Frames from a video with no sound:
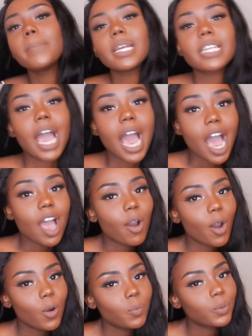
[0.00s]
But yeah, I
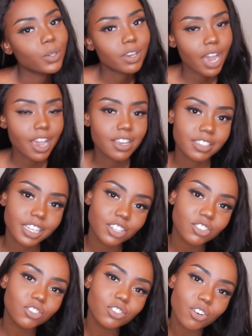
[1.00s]
hope you guys
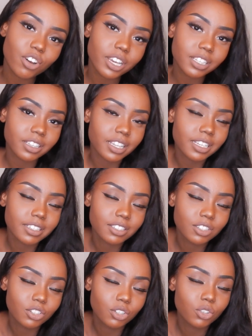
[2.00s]
enjoyed
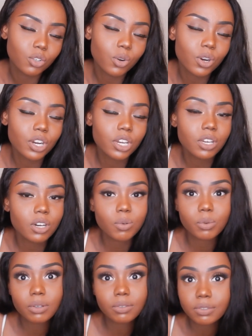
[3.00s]
this
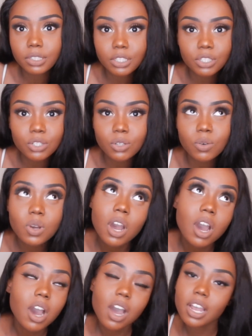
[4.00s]
tutorial, review,
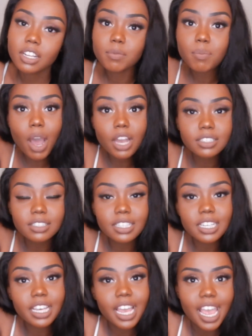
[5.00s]

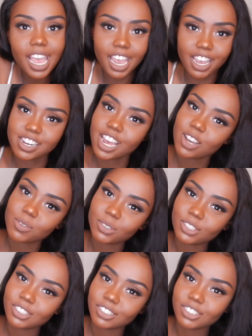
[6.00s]
unboxing, and I will
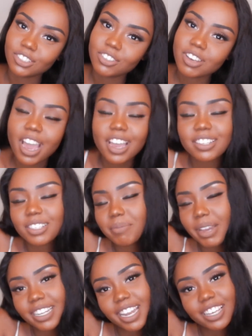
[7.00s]
see you guys in
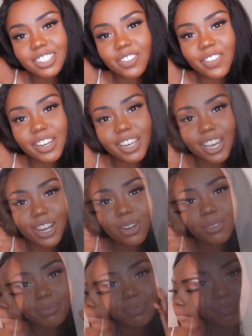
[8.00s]
my next
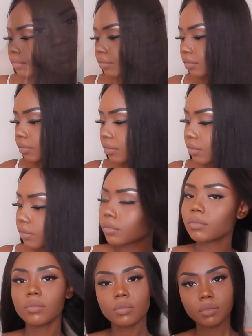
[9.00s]
video. She bad
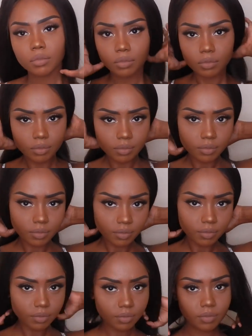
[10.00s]
man forward,
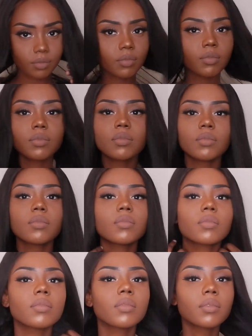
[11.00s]
bad man pull up.
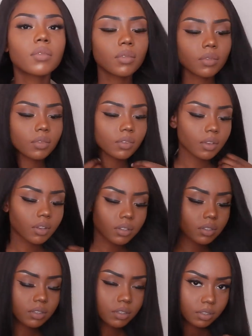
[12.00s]
She the
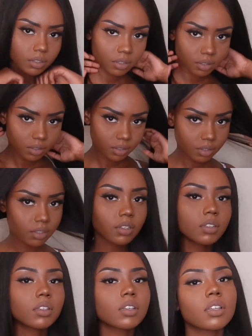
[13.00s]
finest of wine.
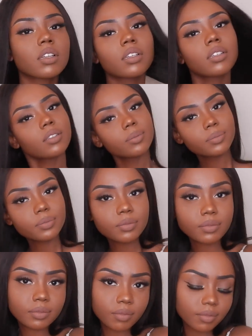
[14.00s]
She said she wanna
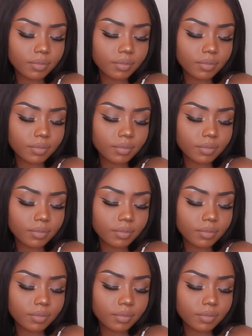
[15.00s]
take me